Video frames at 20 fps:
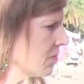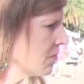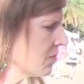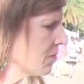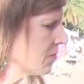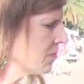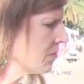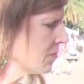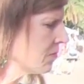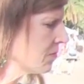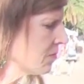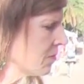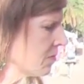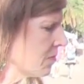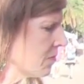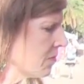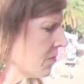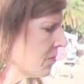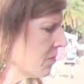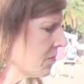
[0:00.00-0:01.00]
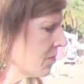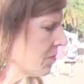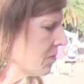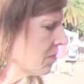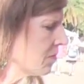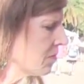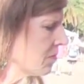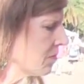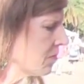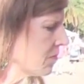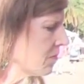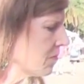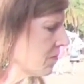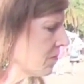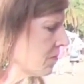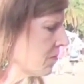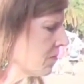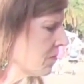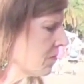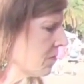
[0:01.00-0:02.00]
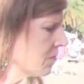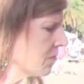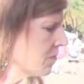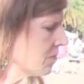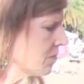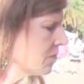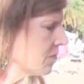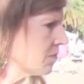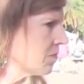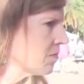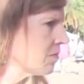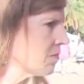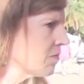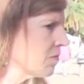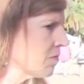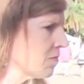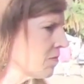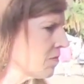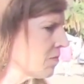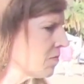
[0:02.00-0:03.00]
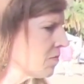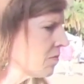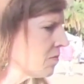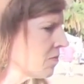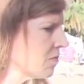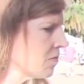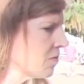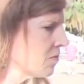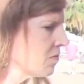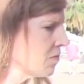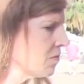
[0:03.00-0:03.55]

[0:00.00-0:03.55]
(silent)